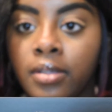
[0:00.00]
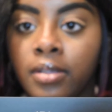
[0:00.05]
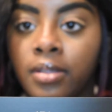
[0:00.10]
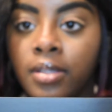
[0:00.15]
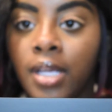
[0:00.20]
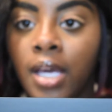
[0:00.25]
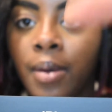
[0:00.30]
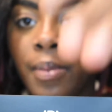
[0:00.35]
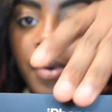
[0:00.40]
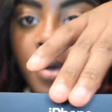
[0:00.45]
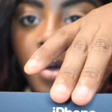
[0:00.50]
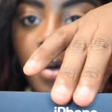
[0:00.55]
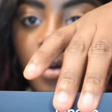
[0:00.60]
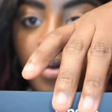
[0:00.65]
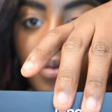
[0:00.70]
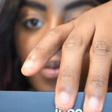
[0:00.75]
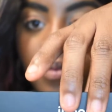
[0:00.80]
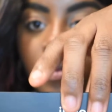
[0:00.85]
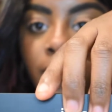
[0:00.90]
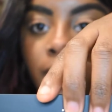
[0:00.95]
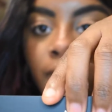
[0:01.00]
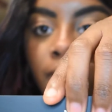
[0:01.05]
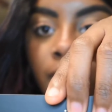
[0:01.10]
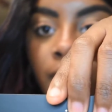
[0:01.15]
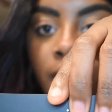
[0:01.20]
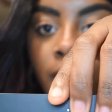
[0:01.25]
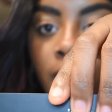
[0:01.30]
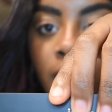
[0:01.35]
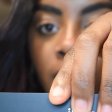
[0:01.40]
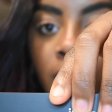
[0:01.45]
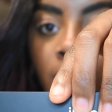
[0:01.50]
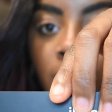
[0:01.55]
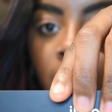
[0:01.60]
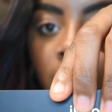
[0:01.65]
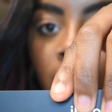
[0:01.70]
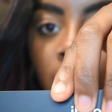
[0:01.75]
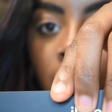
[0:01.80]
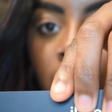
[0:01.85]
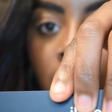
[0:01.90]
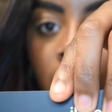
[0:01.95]
There we go.
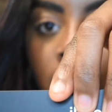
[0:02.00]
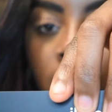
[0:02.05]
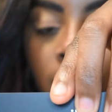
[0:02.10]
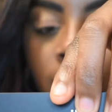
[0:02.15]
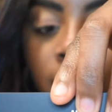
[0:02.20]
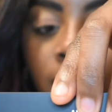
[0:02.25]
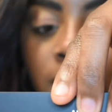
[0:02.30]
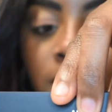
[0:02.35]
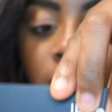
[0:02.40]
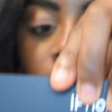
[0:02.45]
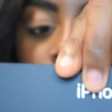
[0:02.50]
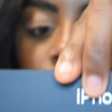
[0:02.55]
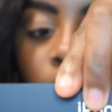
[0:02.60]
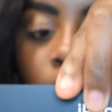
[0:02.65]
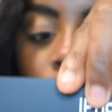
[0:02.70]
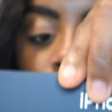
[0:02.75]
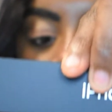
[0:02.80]
Let's do